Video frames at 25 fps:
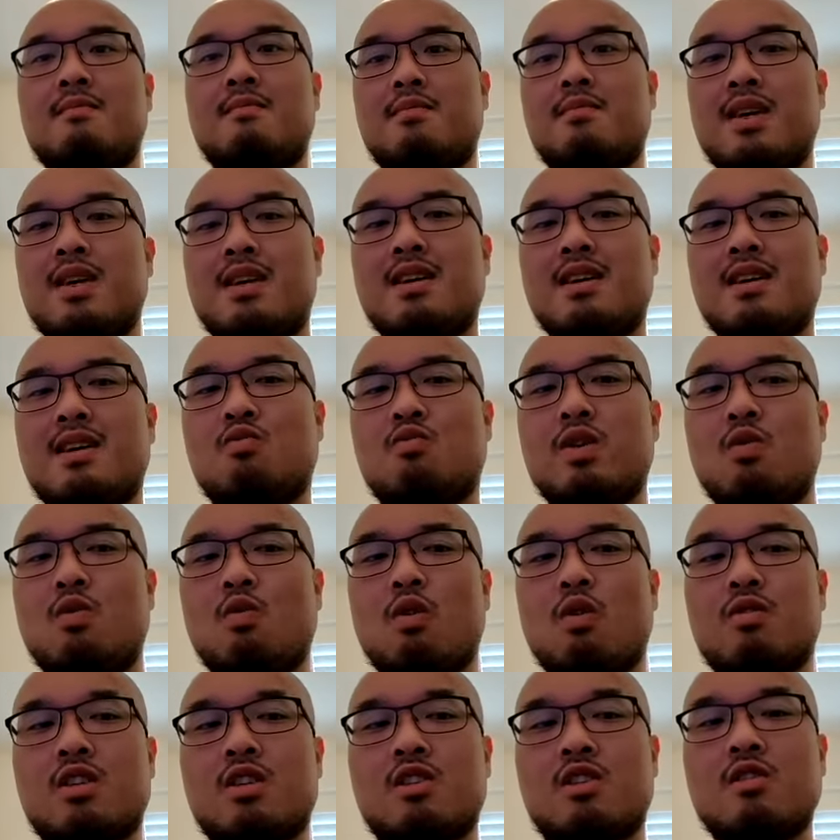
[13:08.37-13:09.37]
Because we
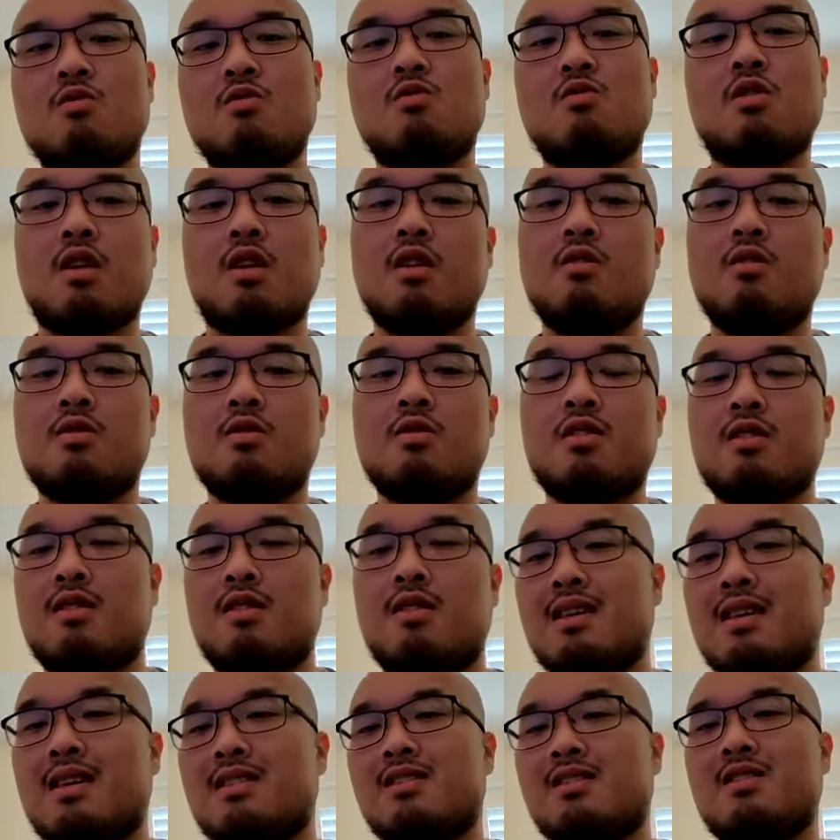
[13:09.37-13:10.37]
work so
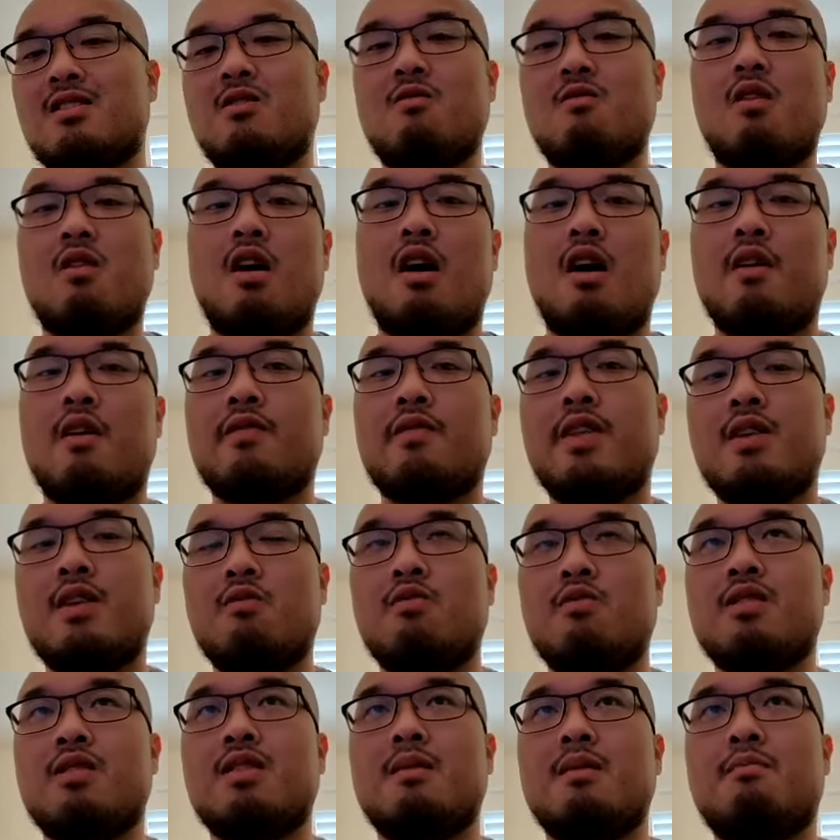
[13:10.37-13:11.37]
closely and so often
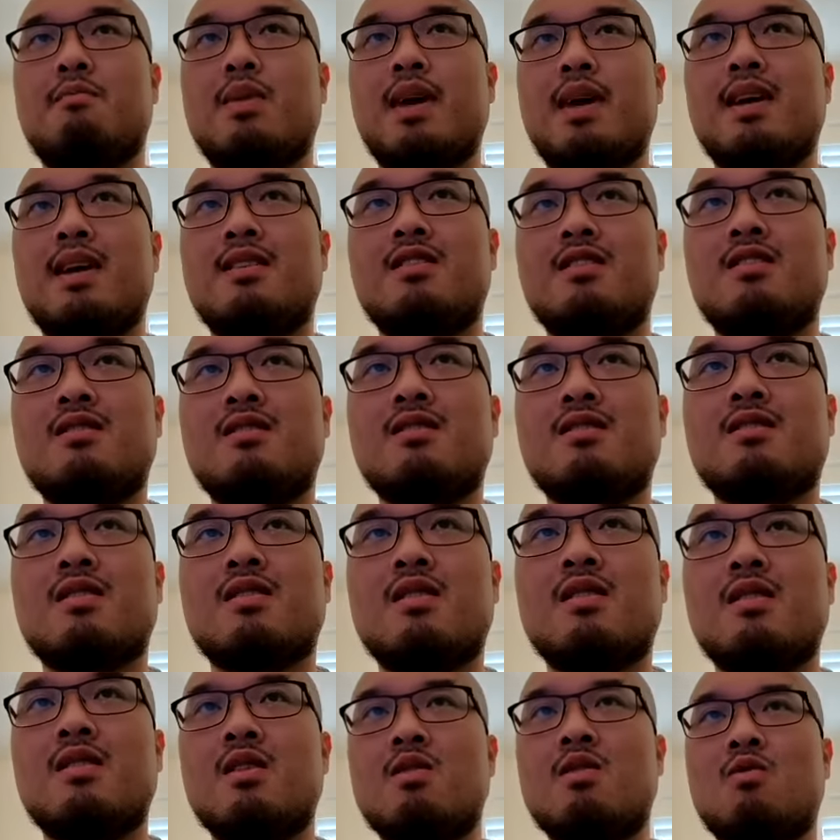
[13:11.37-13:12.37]
with the patients,
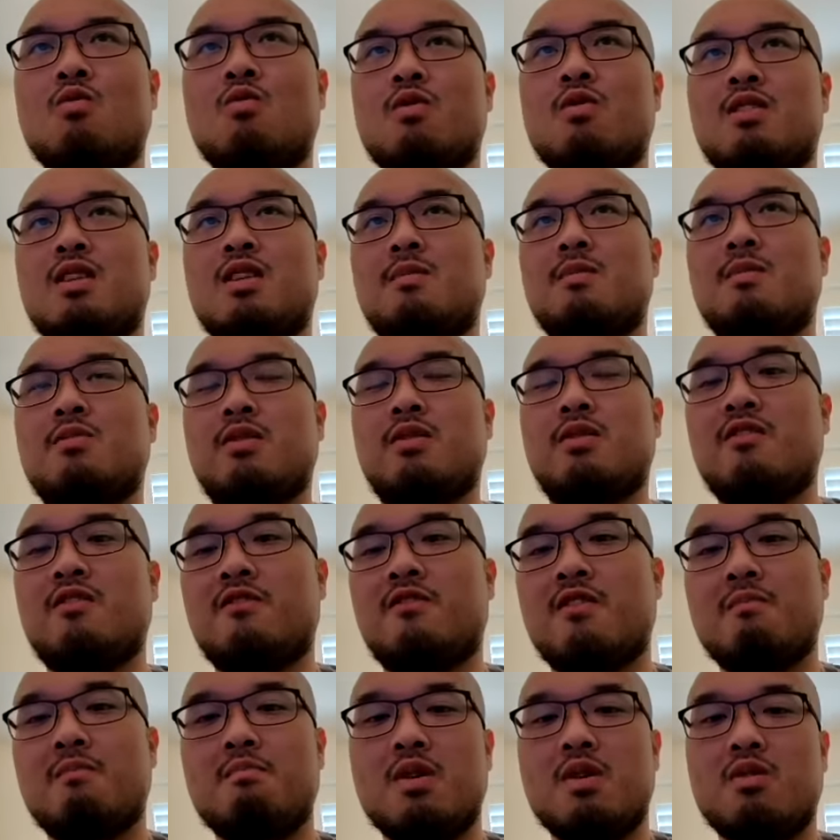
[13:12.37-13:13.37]
we're typically
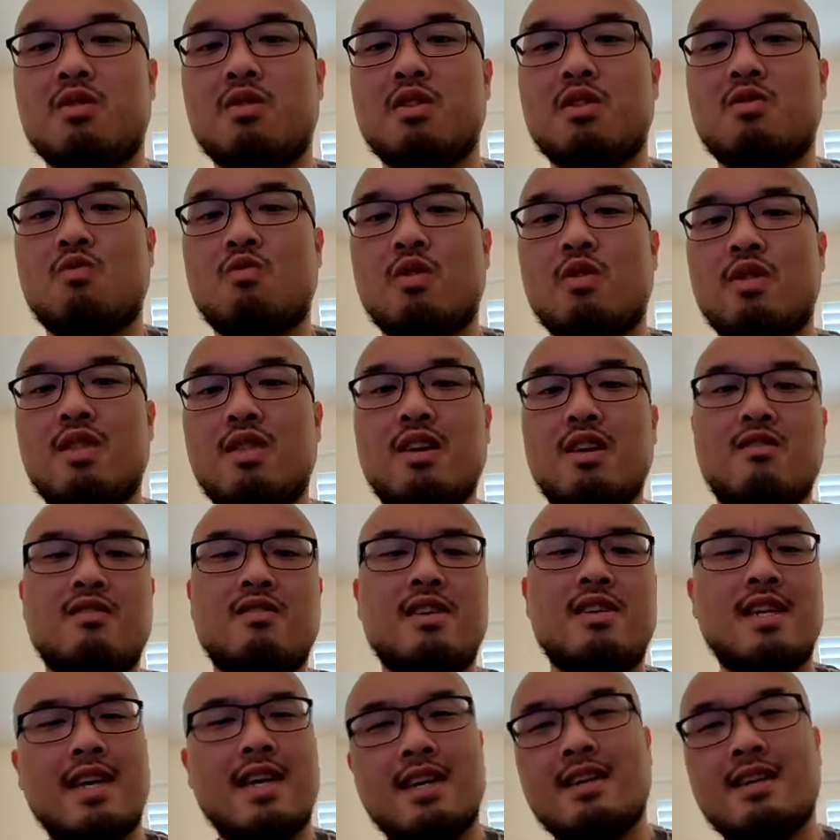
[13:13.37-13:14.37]
familiar with their
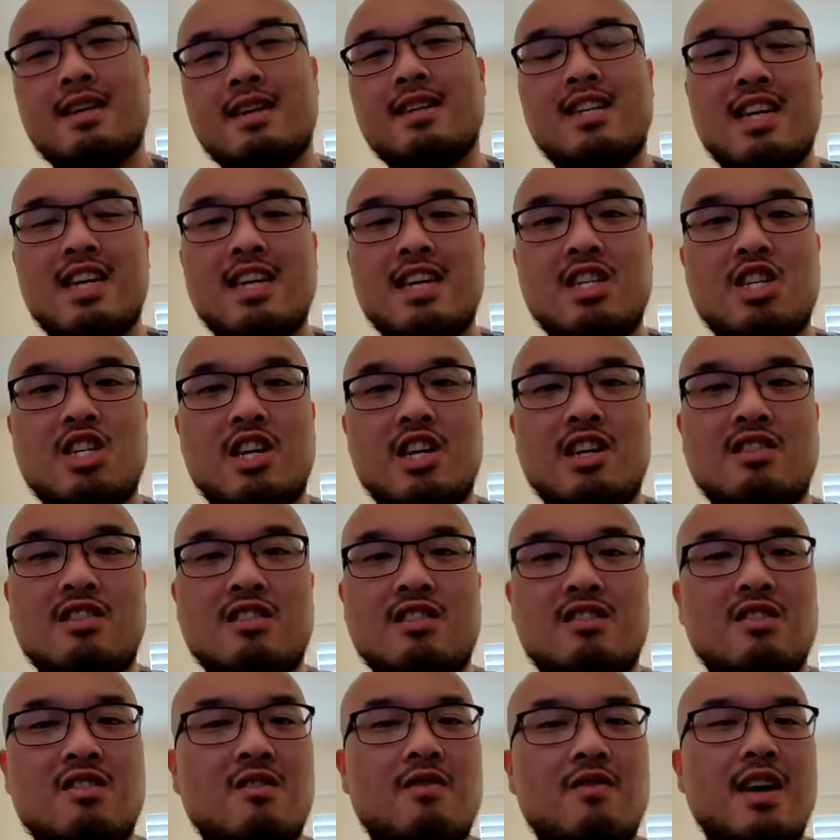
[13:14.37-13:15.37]
day-to-day
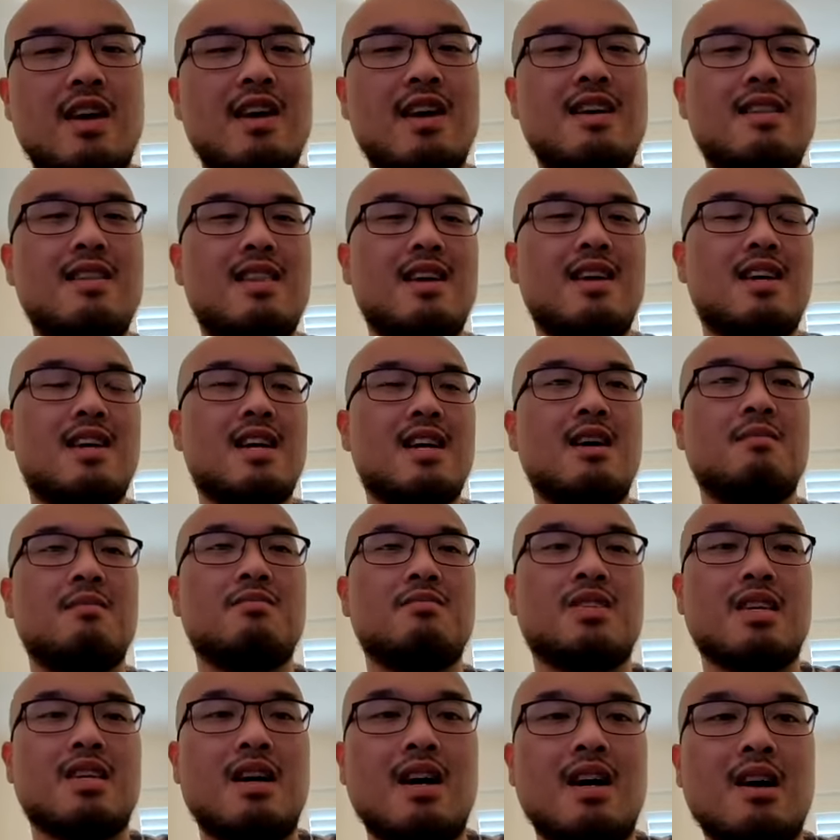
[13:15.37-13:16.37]
changes. So if anything
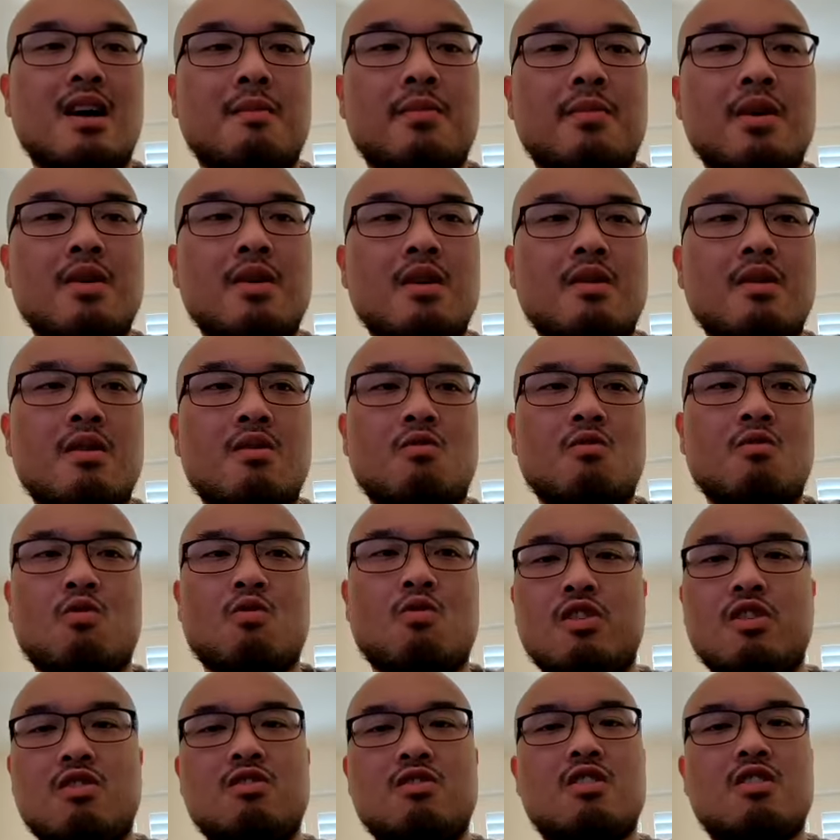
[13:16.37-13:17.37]
comes up, we're
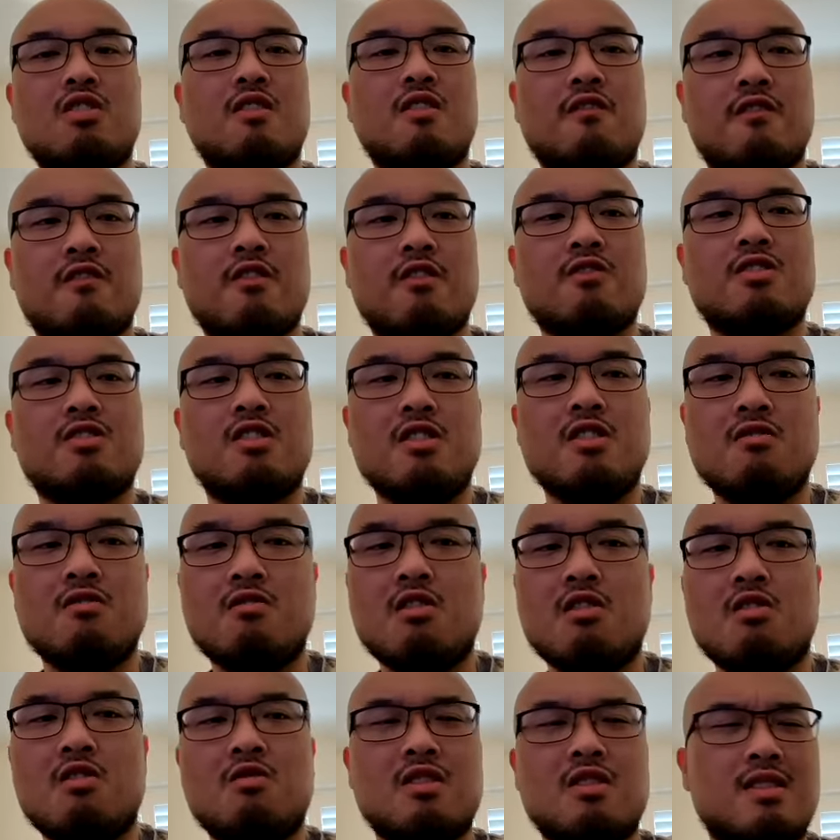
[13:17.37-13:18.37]
usually the first to
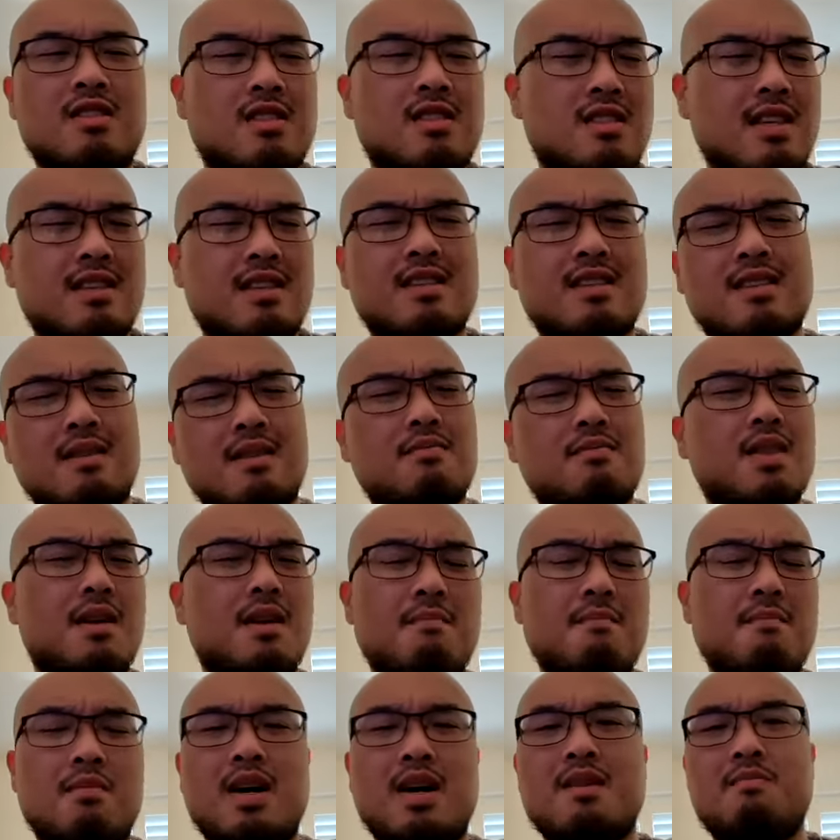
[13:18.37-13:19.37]
notice that
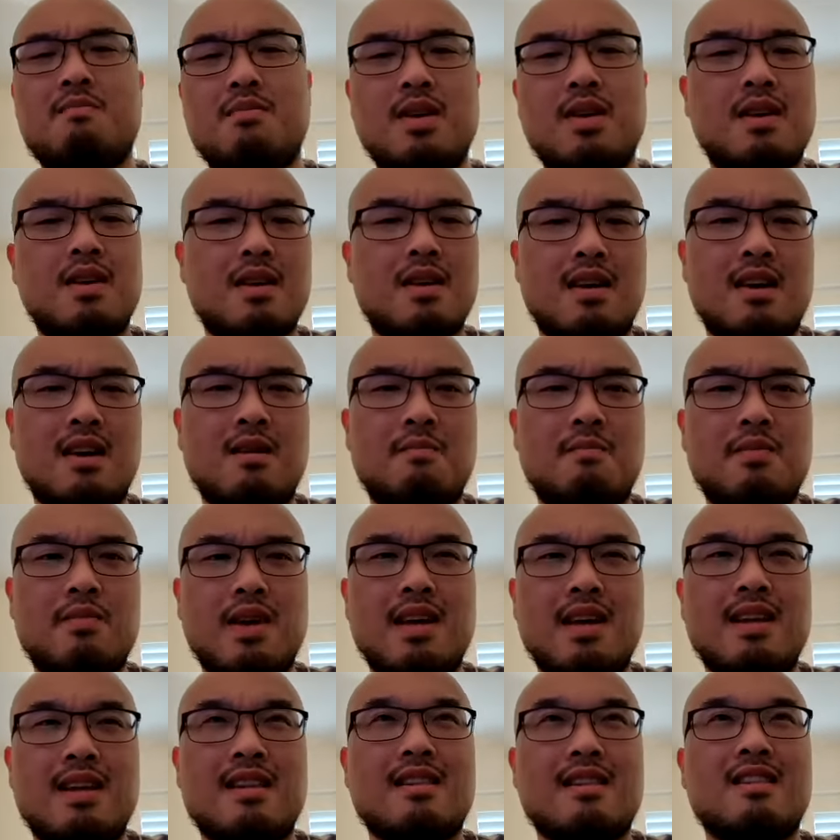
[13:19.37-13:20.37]
something might be up
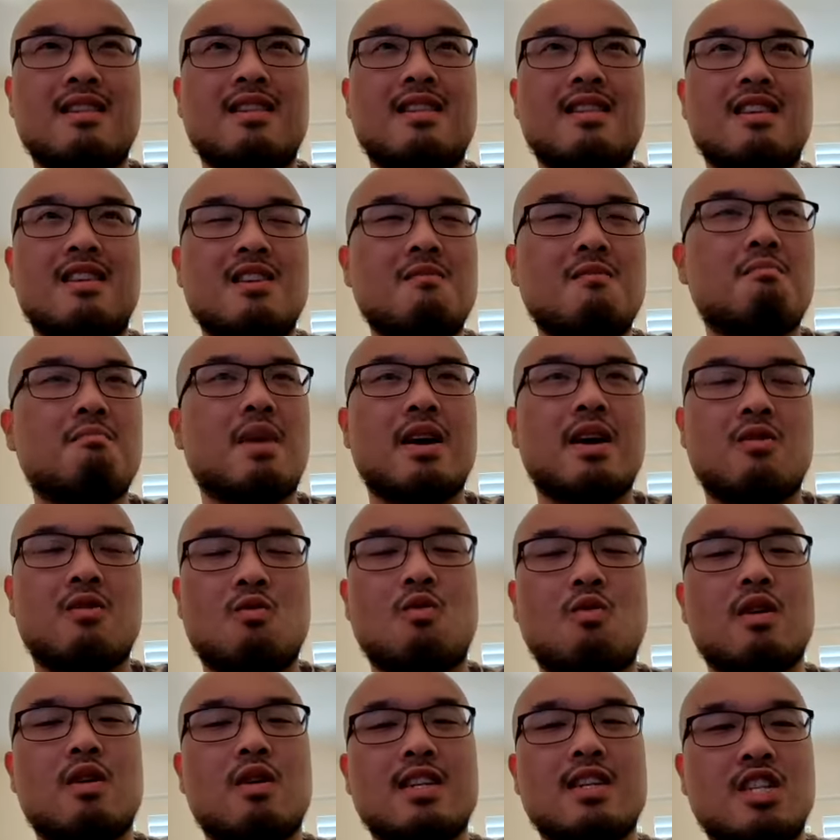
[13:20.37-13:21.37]
and you might
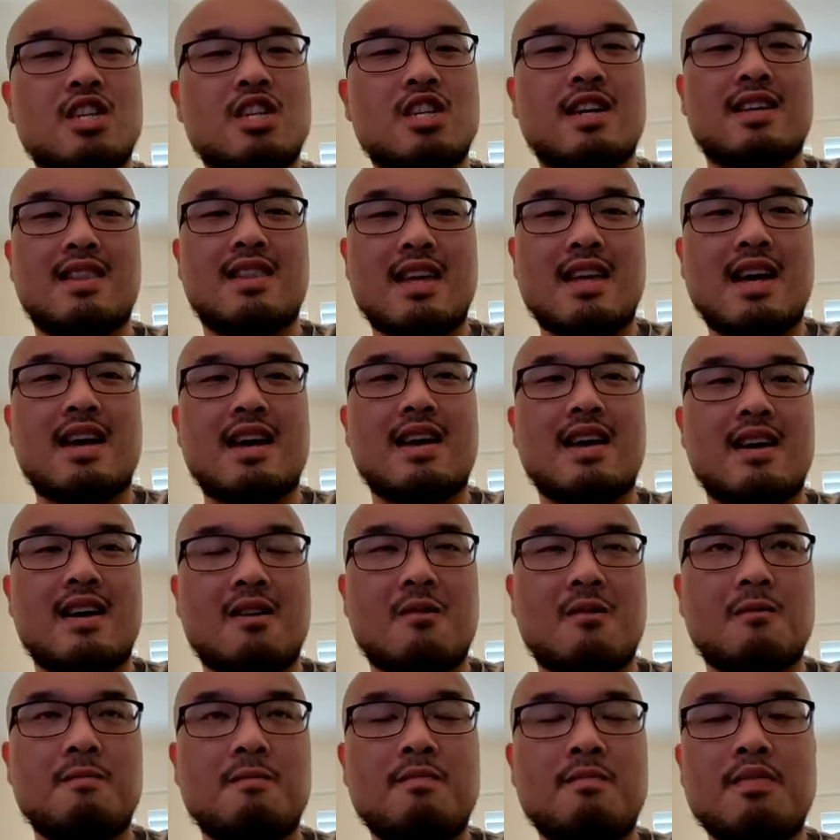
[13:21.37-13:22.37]
want to check that out.